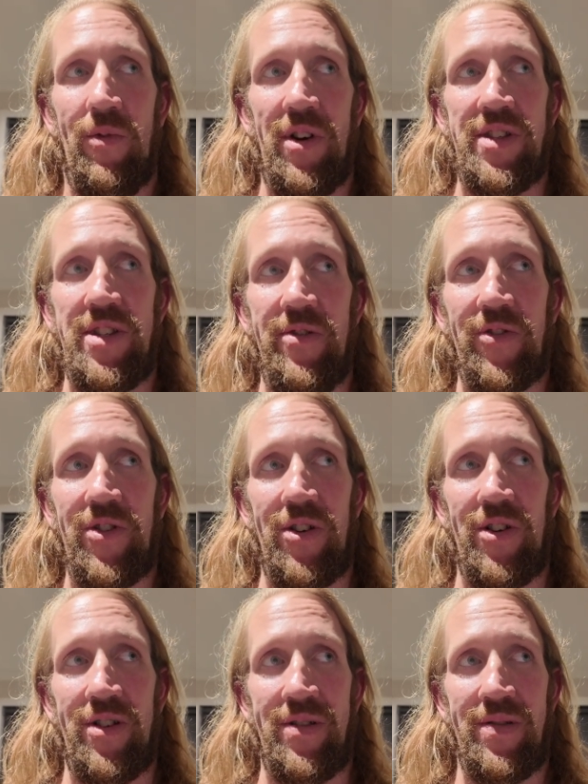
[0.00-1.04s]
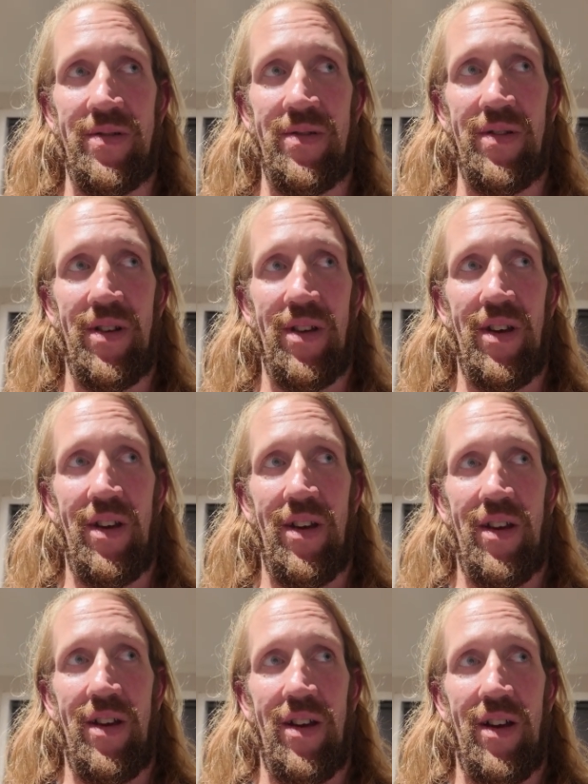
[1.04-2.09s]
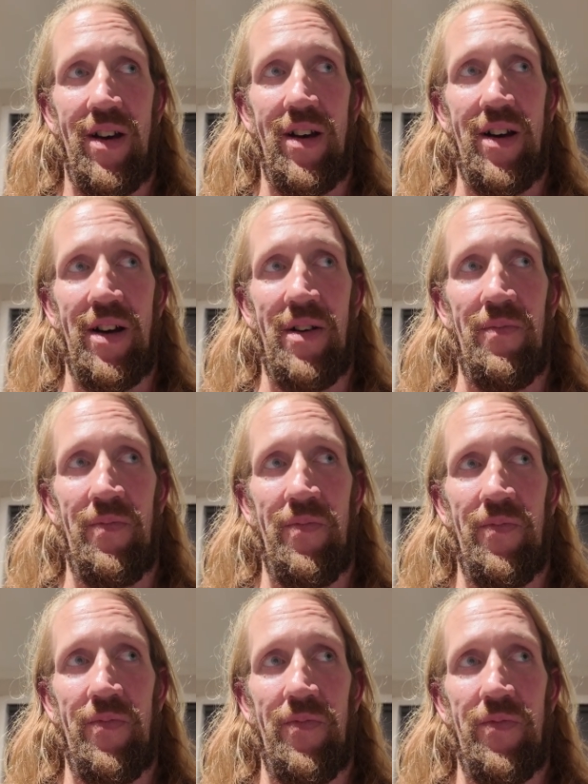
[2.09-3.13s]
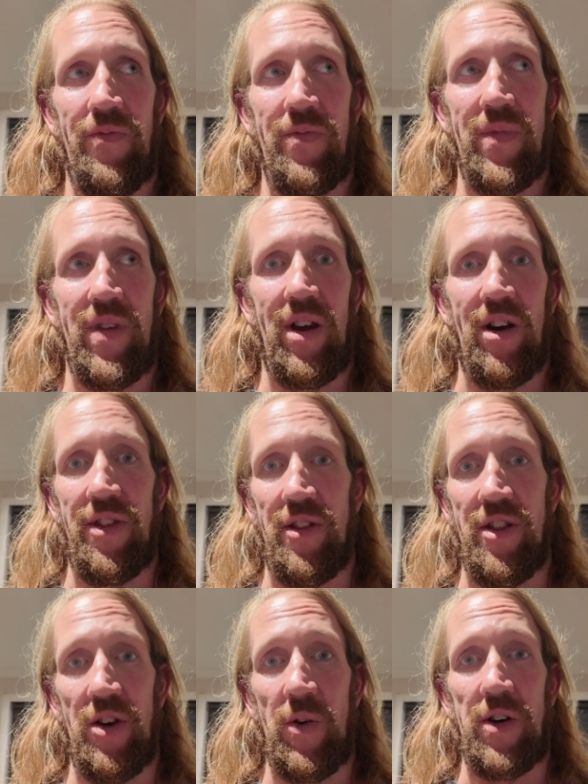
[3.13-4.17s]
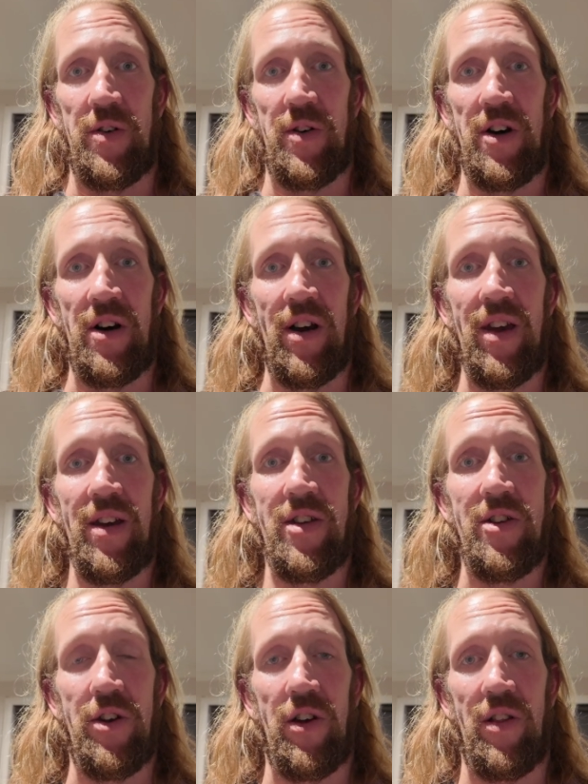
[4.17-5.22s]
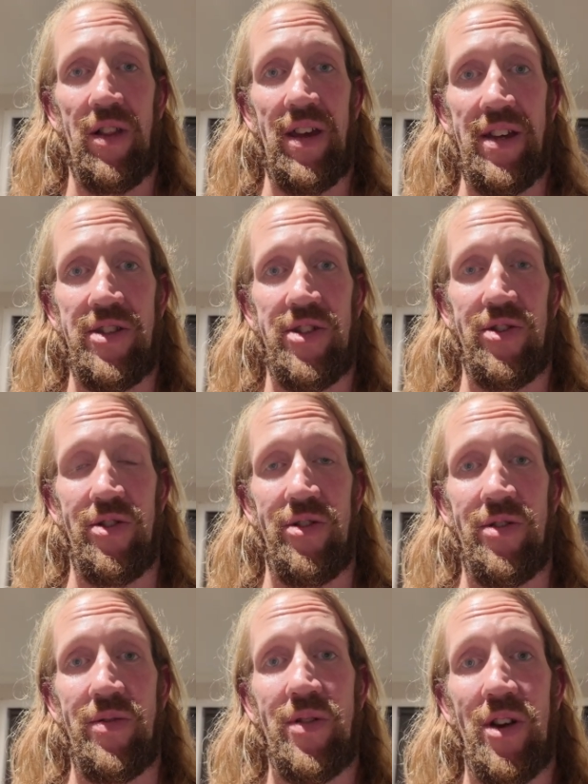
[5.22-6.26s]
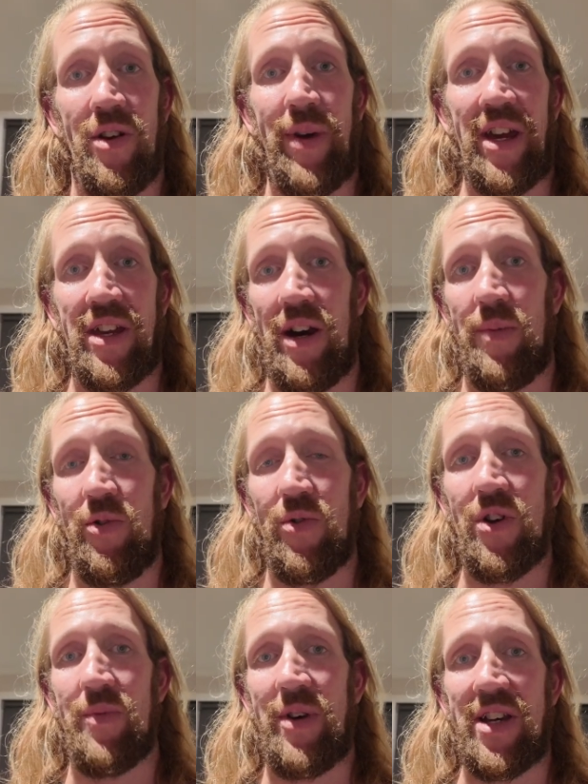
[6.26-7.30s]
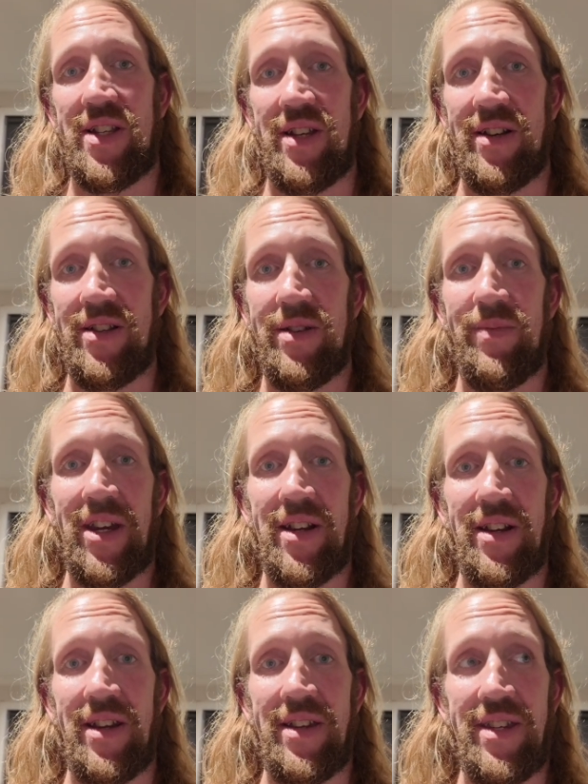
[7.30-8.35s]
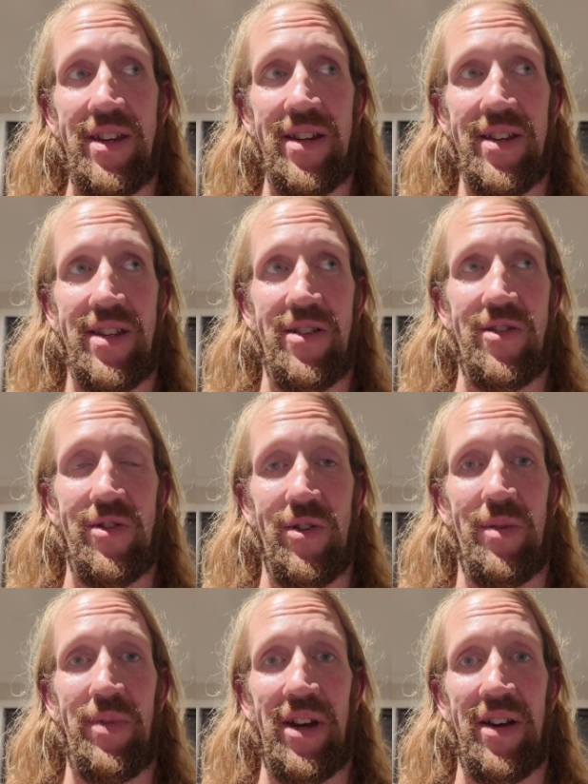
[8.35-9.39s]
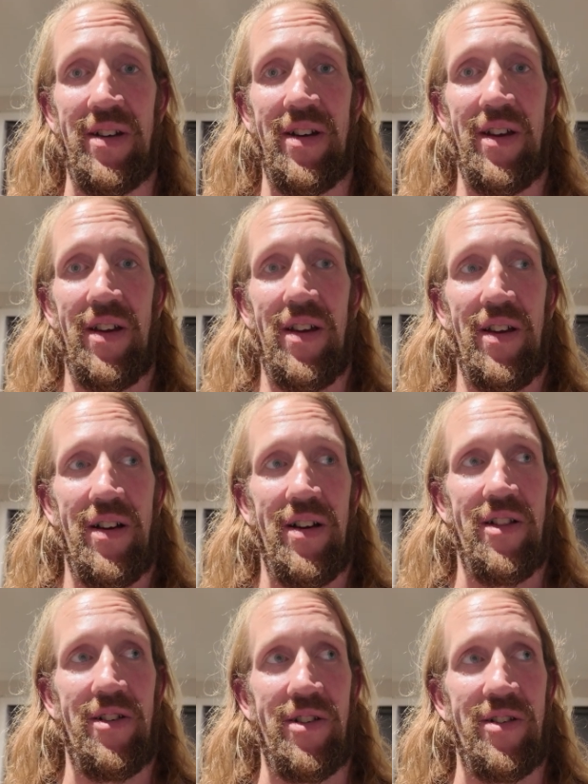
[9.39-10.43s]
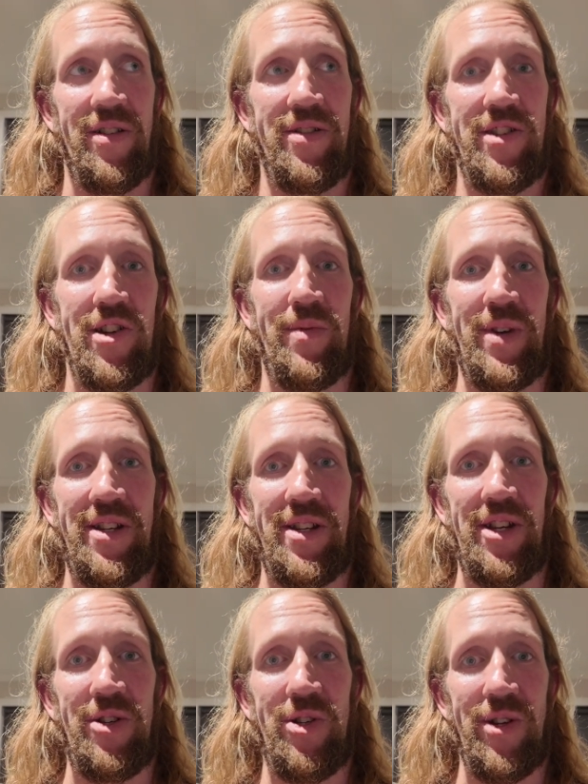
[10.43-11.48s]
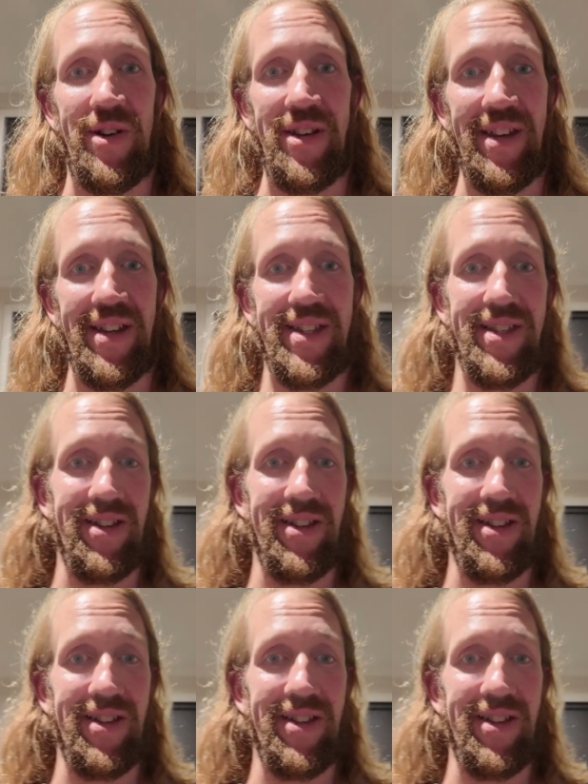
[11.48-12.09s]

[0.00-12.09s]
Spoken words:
Once you've gone either lower or higher, you're not allowed to go back up or go back down to make it easier. So it's all about a lot of time under tension, I guess.